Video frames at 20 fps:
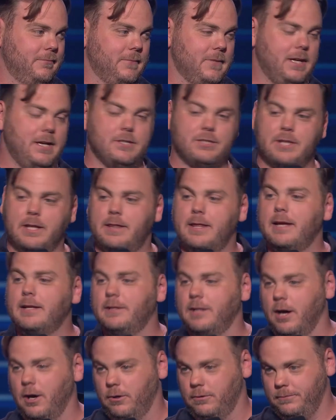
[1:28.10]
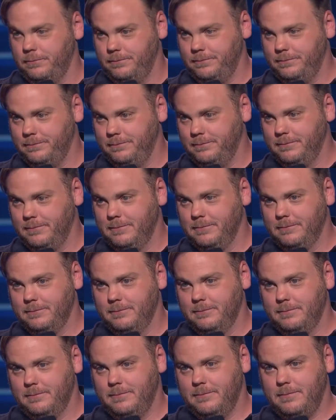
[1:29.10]
Here's the thing, though.
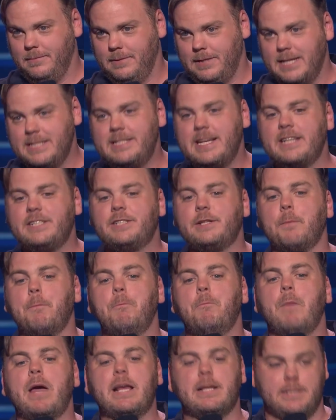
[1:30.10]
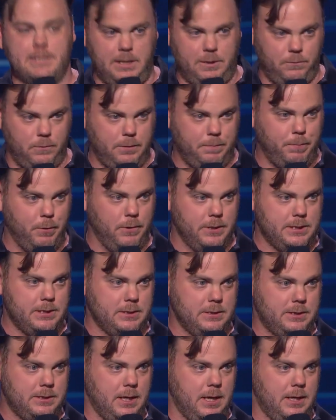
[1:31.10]
They taste amazing with poison
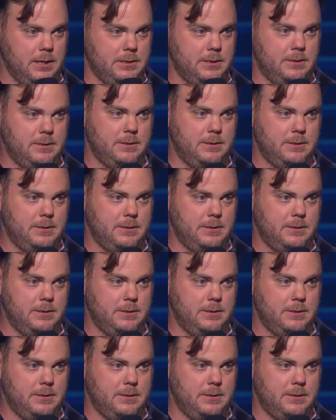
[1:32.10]
sauce.